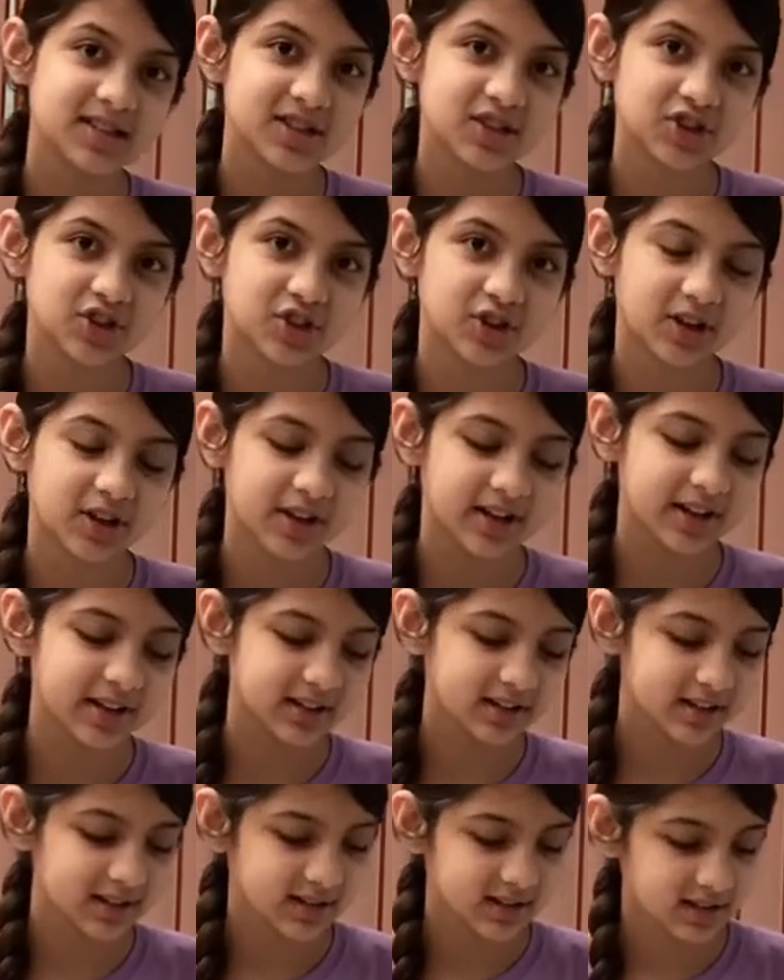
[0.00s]
the sugar in,
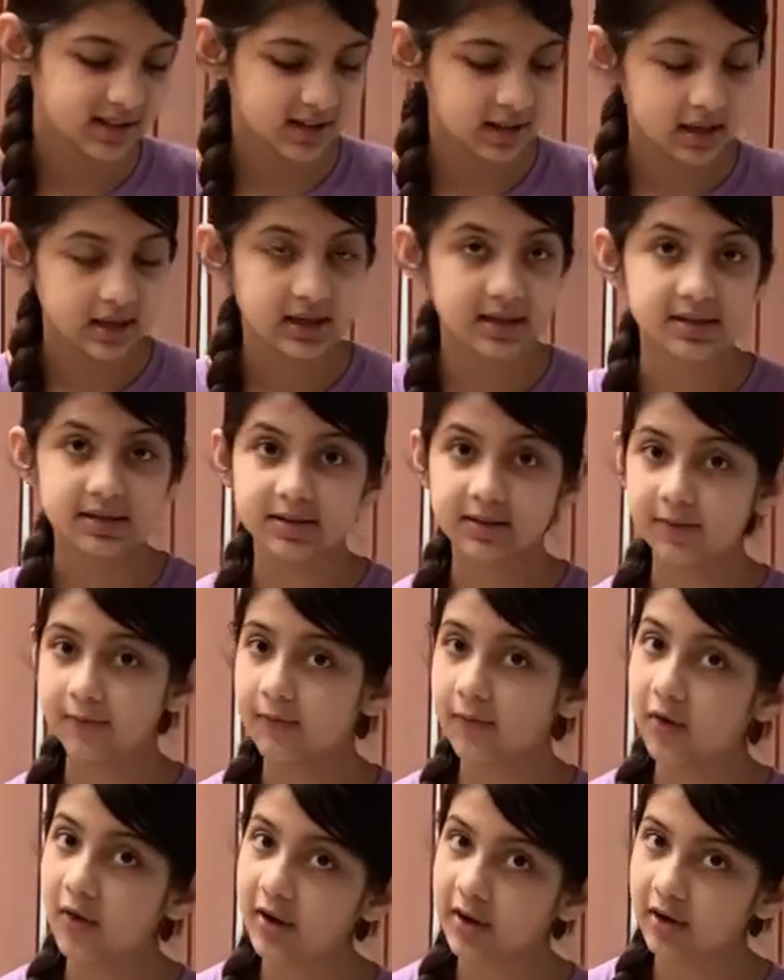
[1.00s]
some
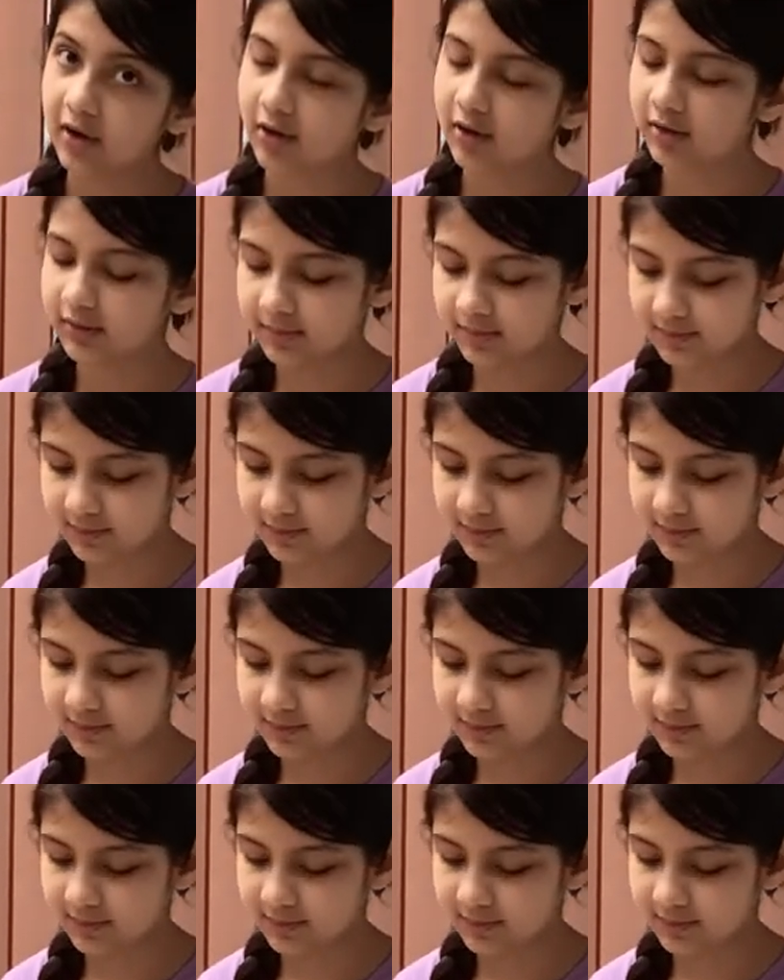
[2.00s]
foil,